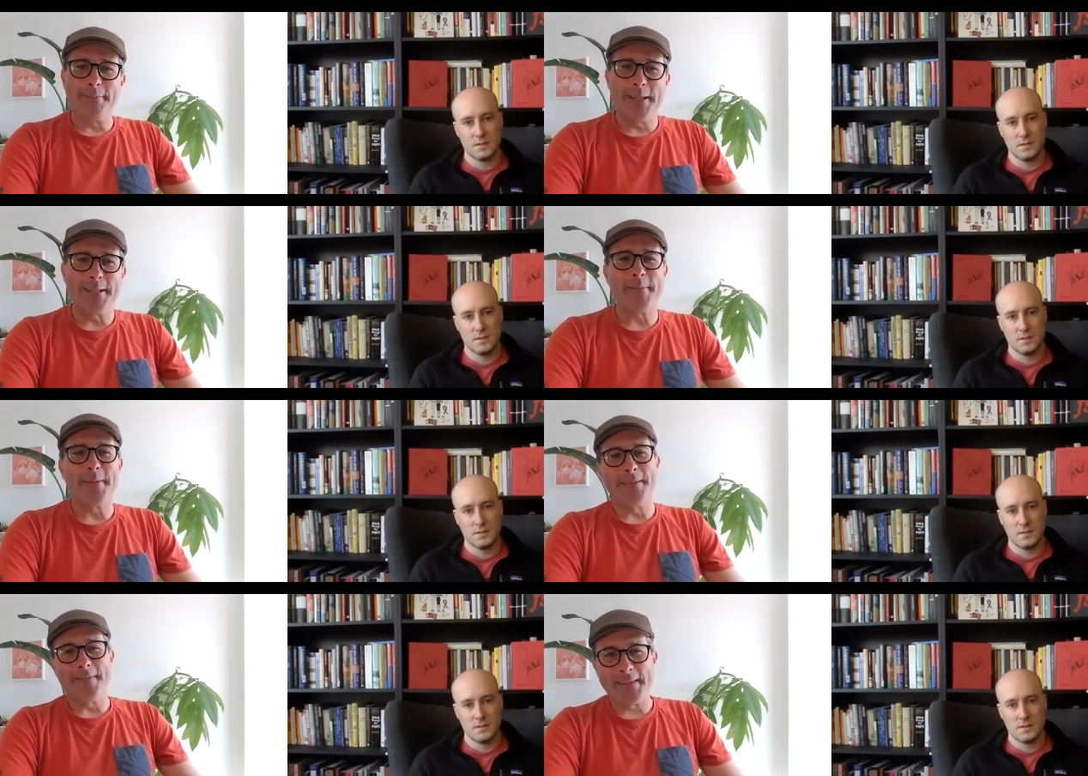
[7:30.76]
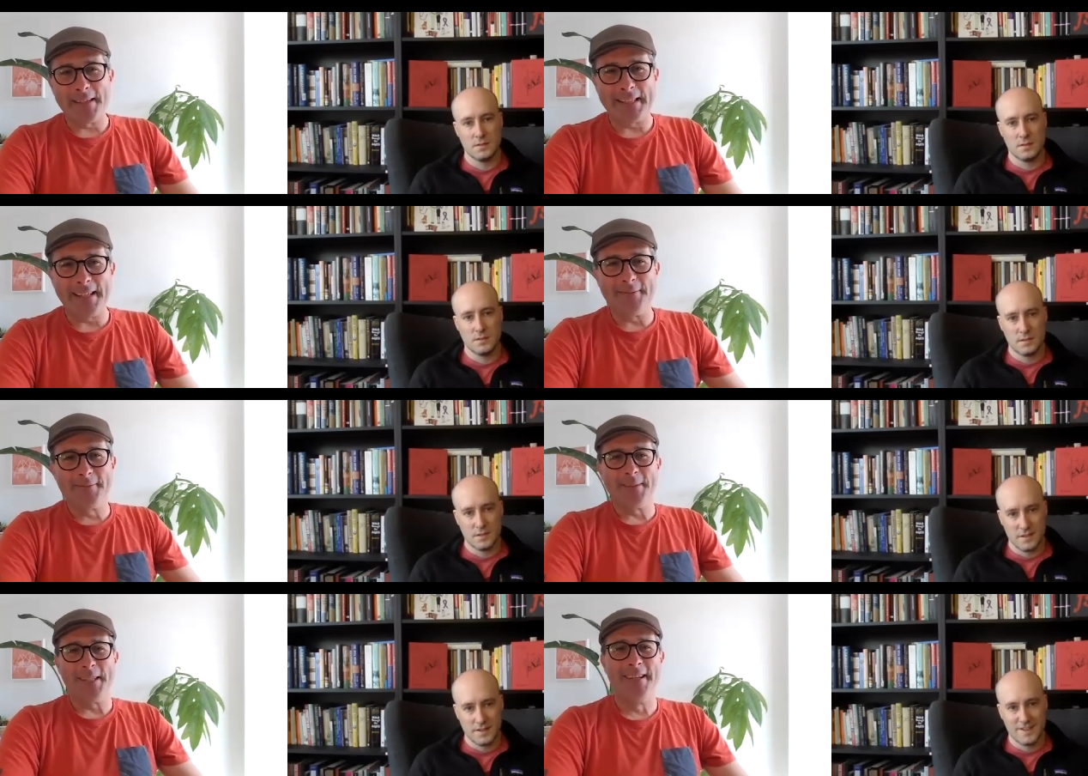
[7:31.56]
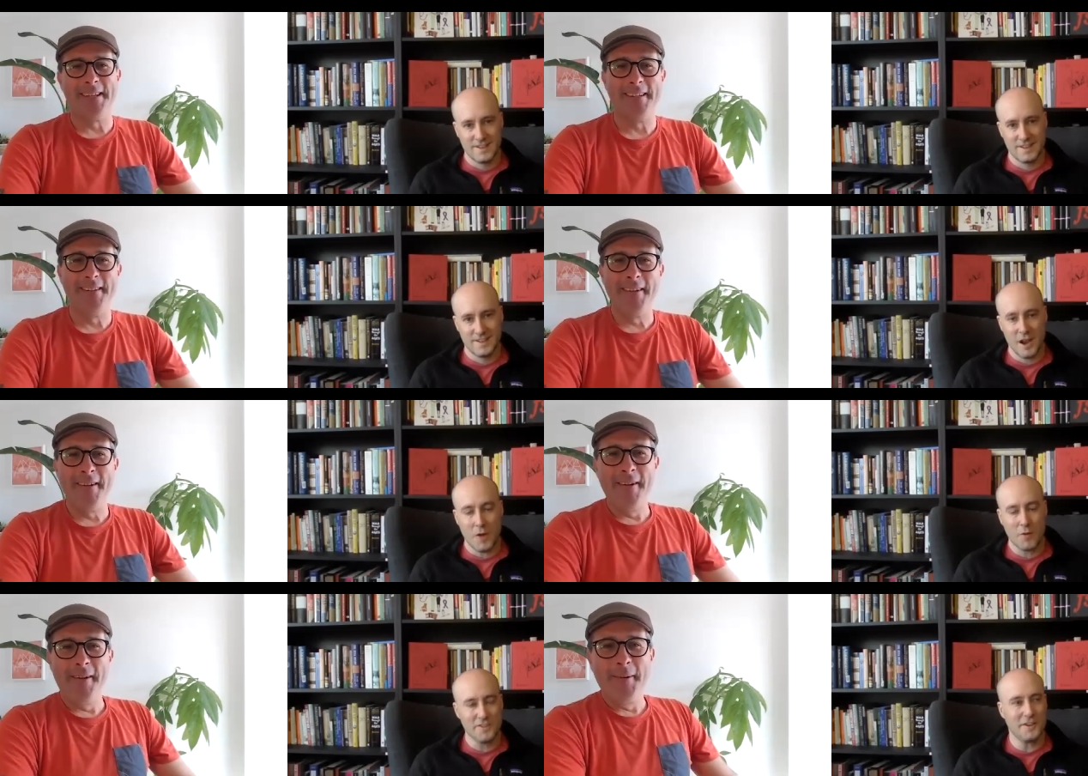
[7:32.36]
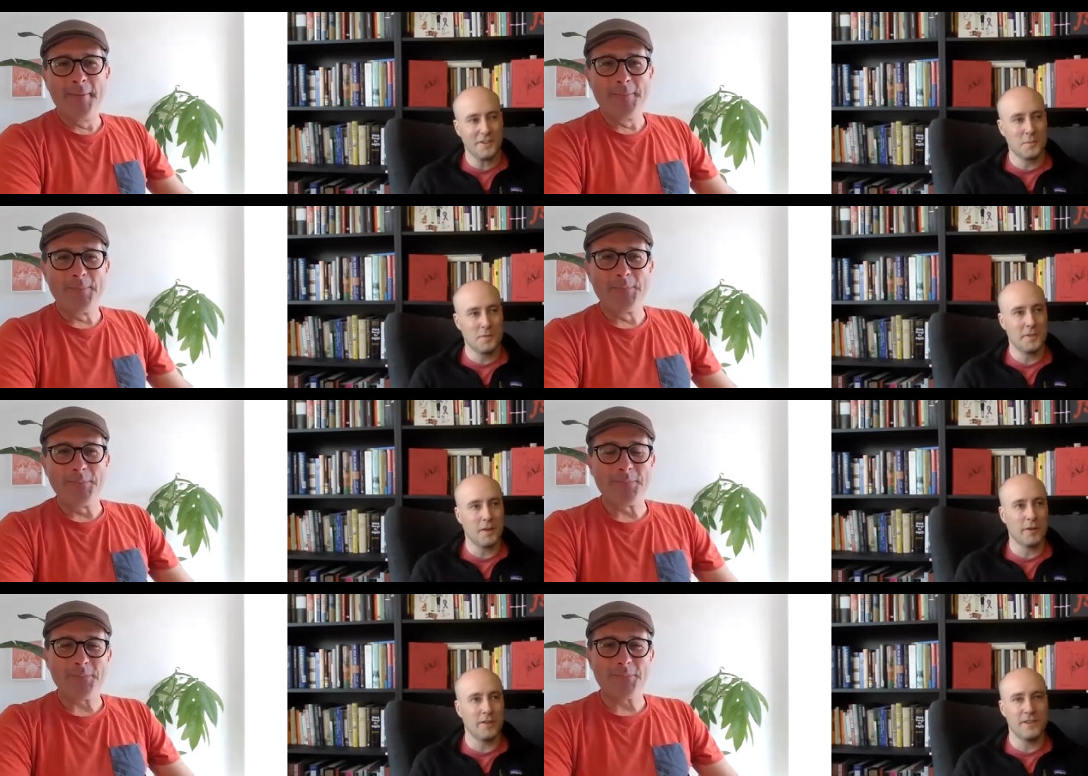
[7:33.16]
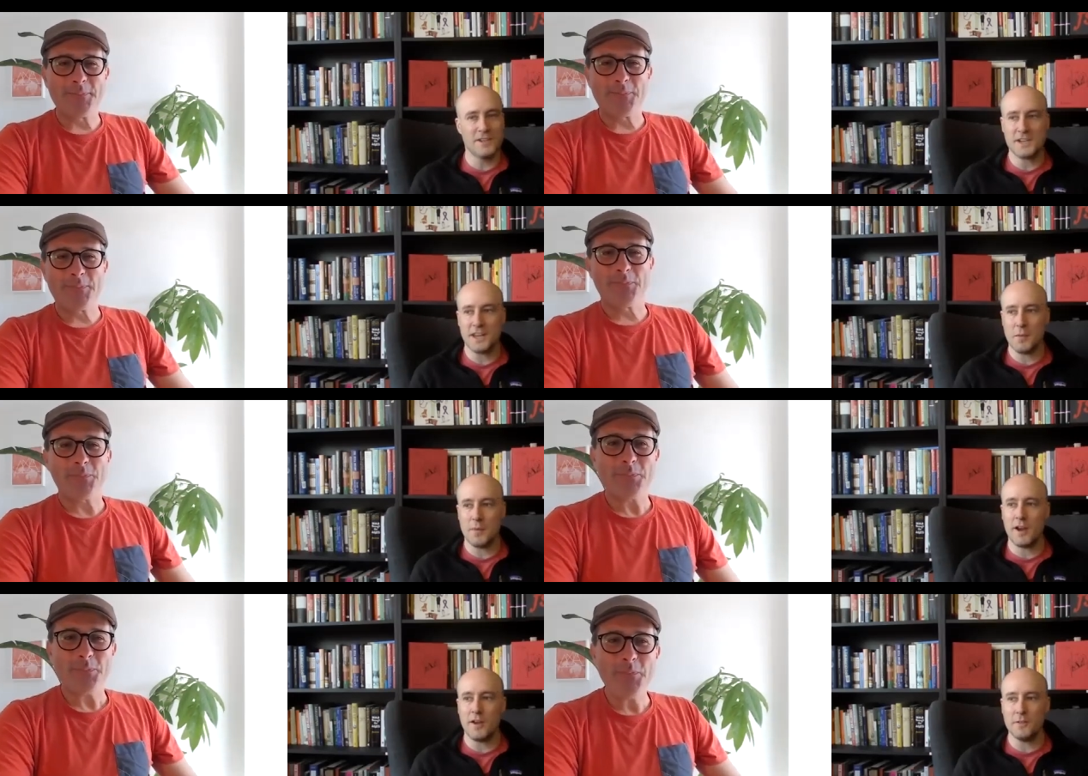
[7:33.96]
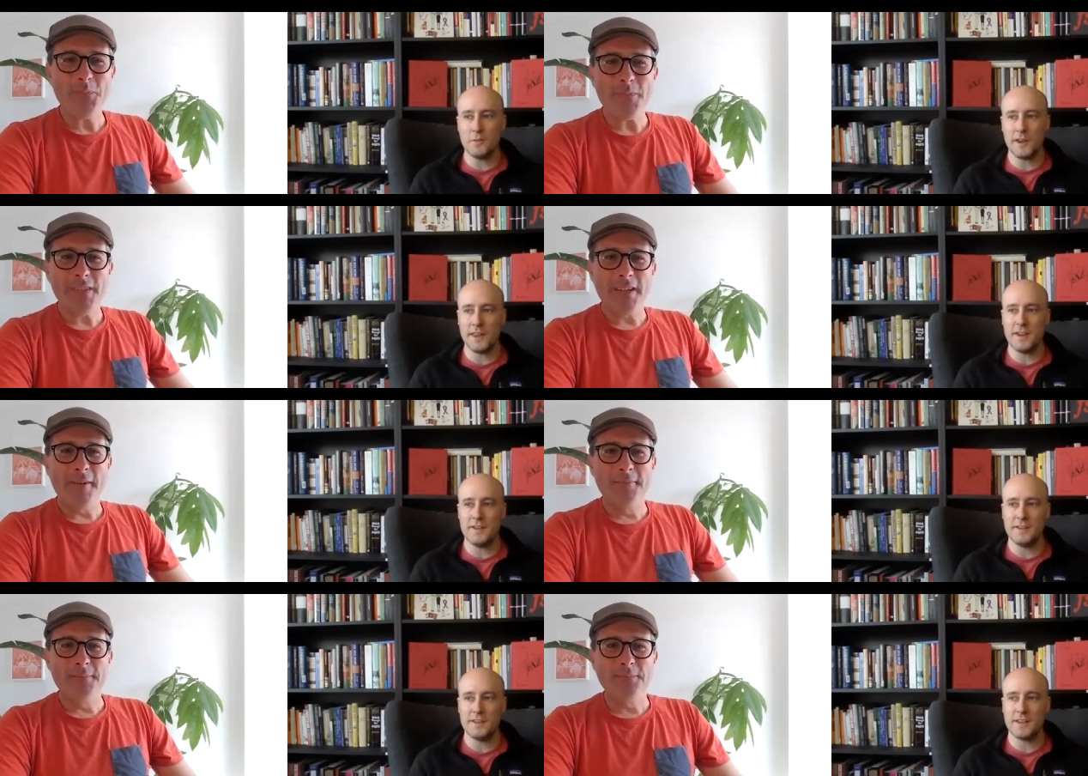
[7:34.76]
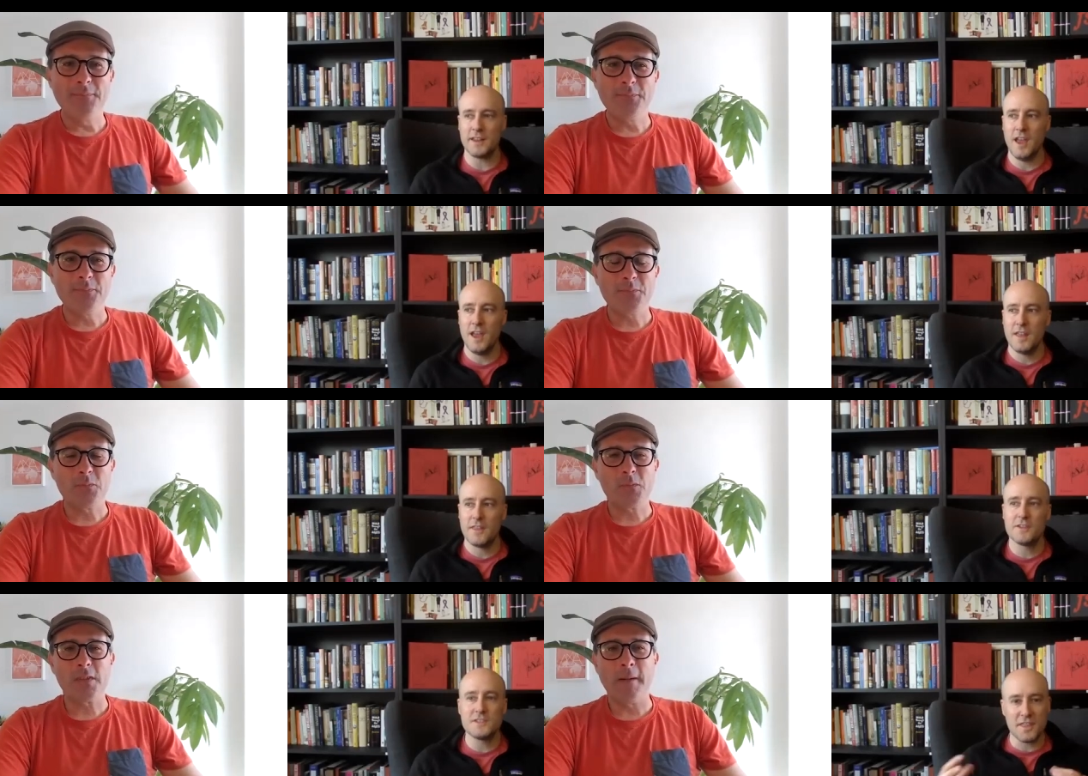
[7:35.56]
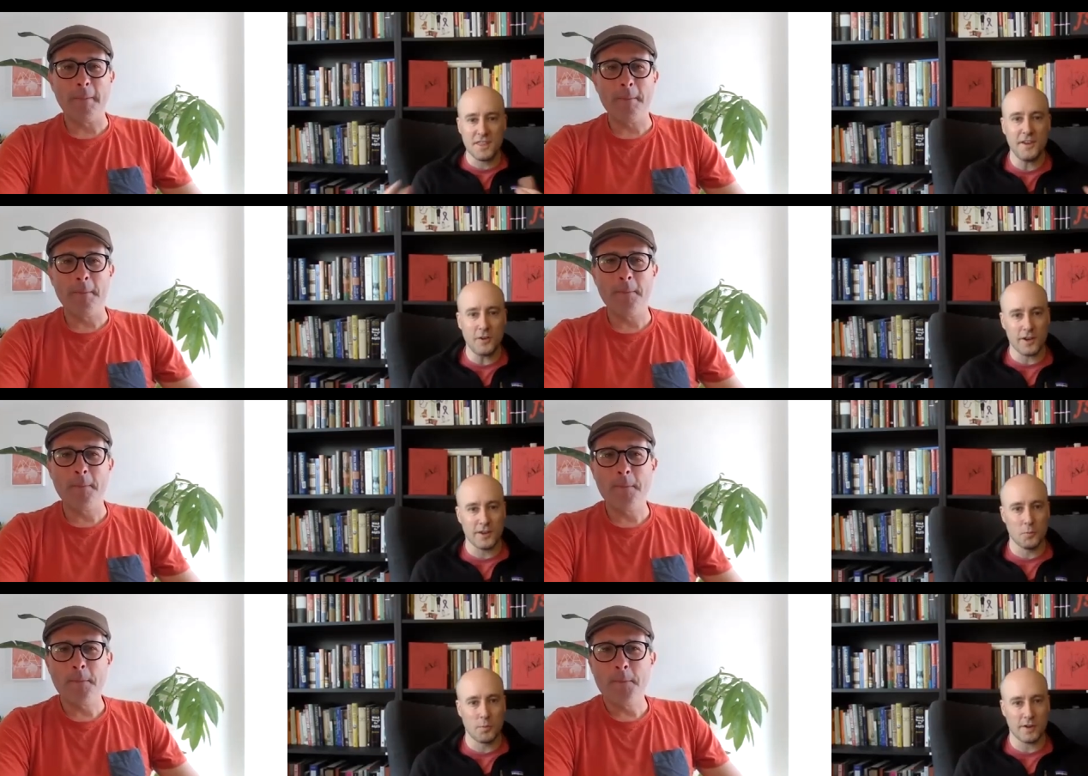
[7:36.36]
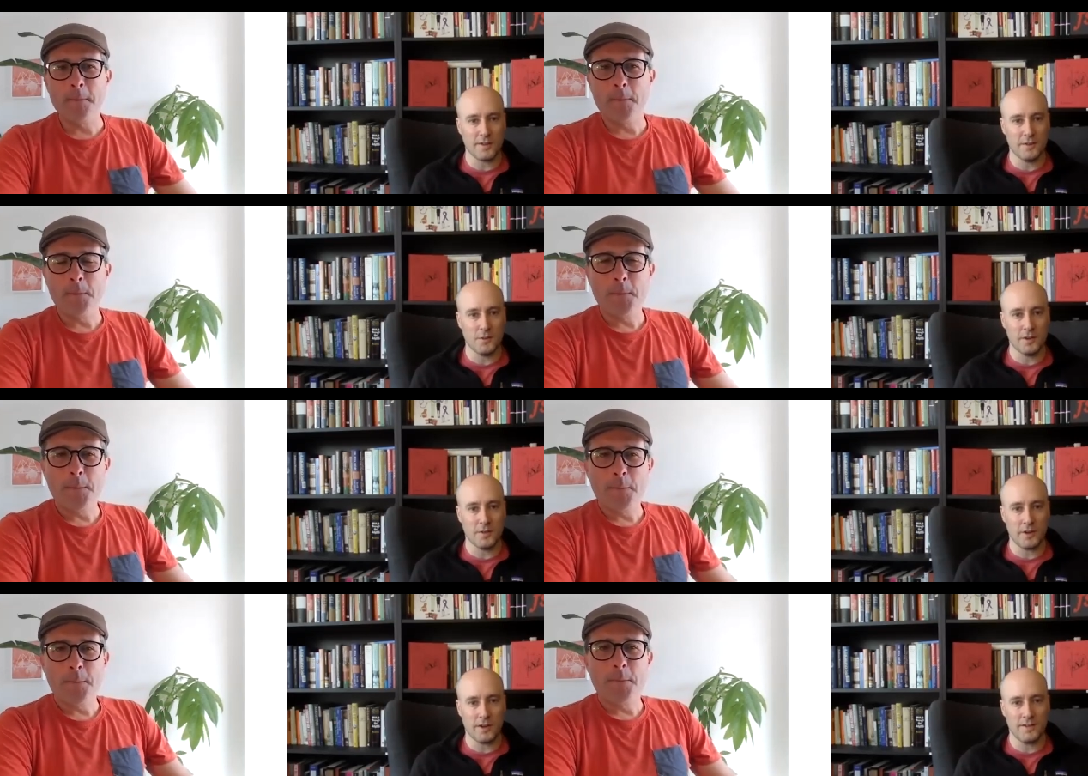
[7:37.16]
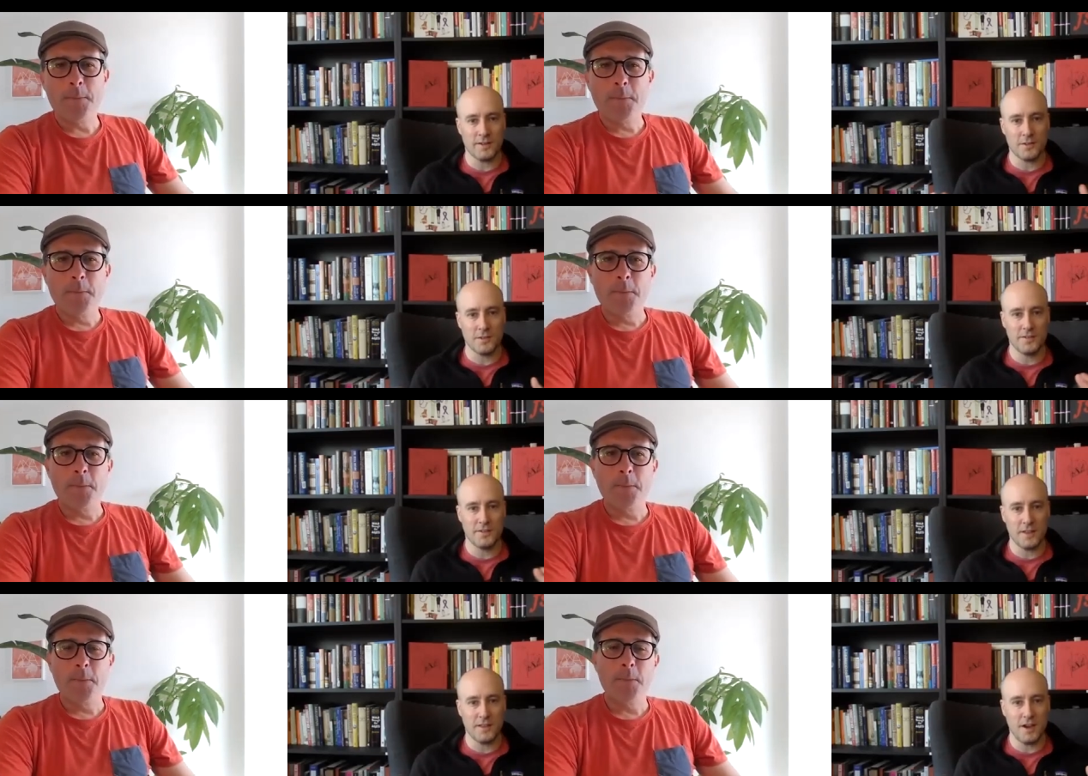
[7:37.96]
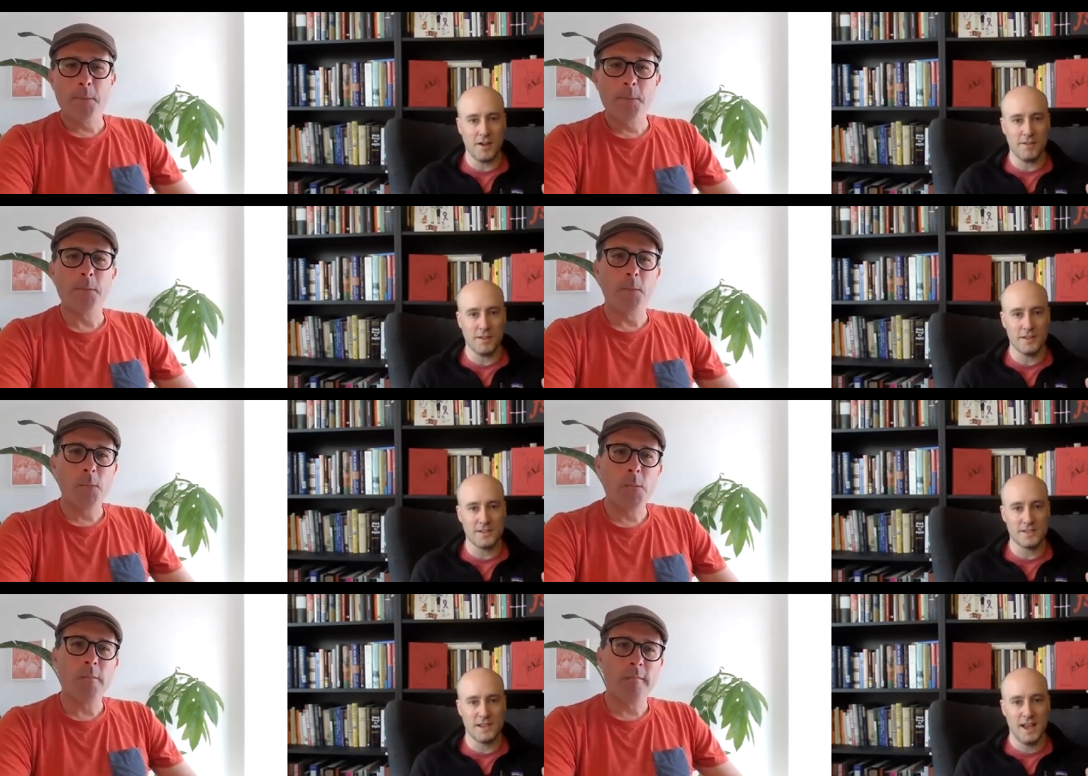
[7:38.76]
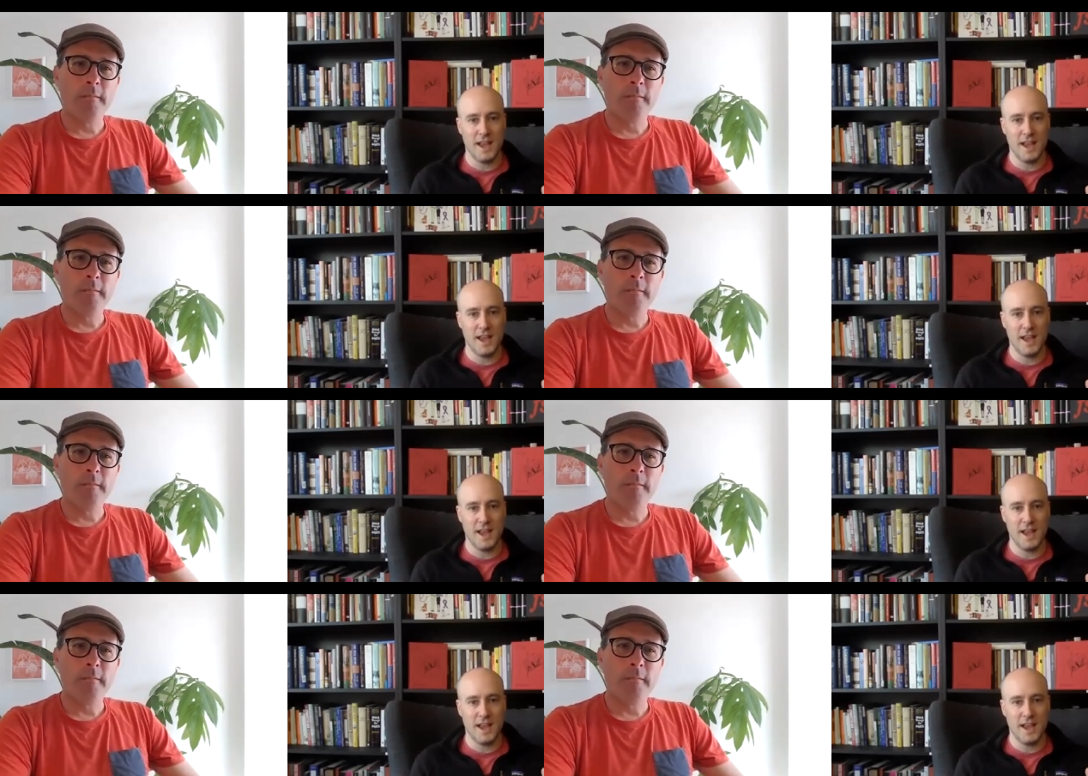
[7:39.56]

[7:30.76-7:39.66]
Speaker 1: has to be reinvented again. I want to talk to you about that reinvention again, but I also want to get into like there's the theory you bring to it, right? So you design the office